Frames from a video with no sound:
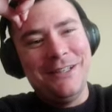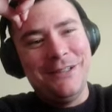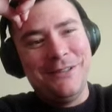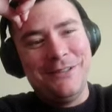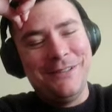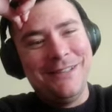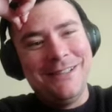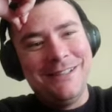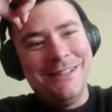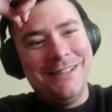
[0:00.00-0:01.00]
Yo,
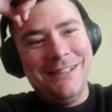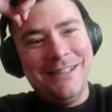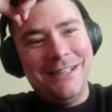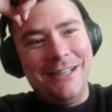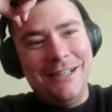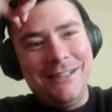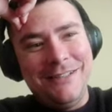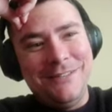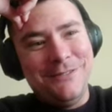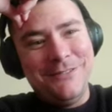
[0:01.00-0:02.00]
I
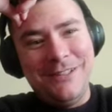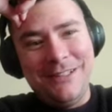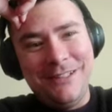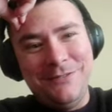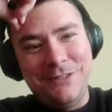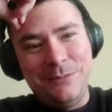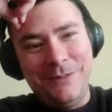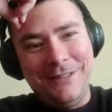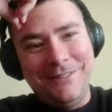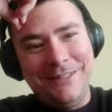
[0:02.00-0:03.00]
can't, I can't even
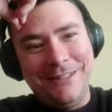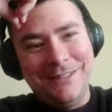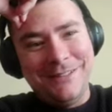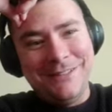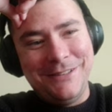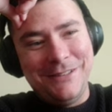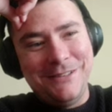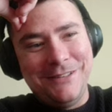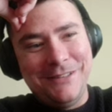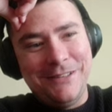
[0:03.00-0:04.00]
speak right now, you know.
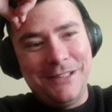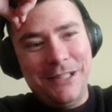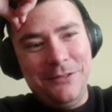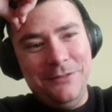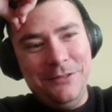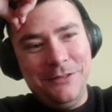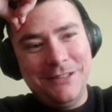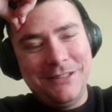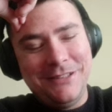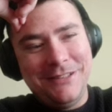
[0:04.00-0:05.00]
I have no
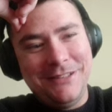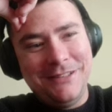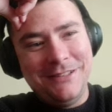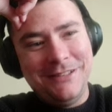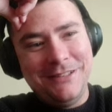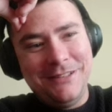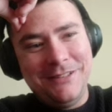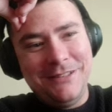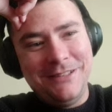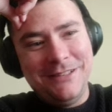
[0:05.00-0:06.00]
words. It's so
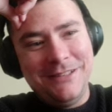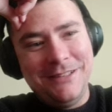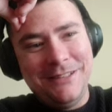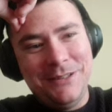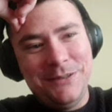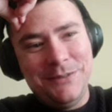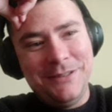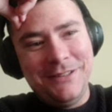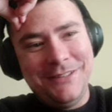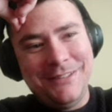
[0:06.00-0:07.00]
crazy.
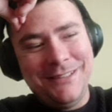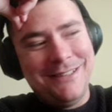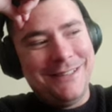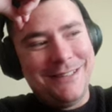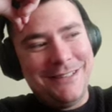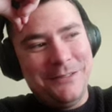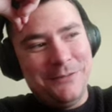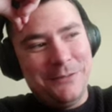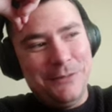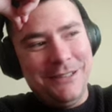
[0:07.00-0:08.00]
What the heck? I can't
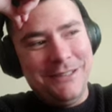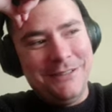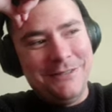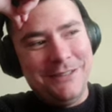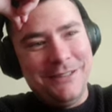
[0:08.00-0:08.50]
even believe.